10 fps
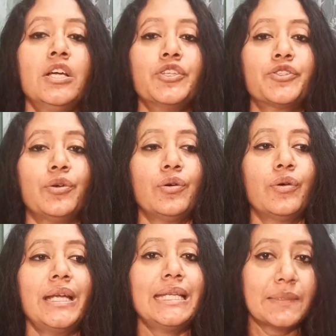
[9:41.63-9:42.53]

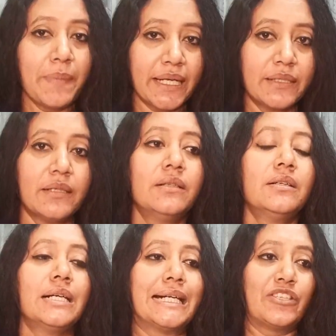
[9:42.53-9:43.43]
So it is better
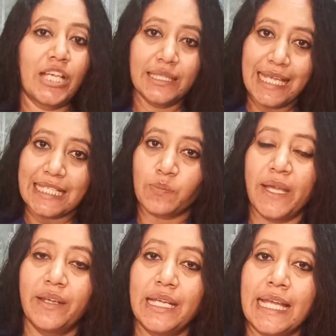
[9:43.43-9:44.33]
check the expiry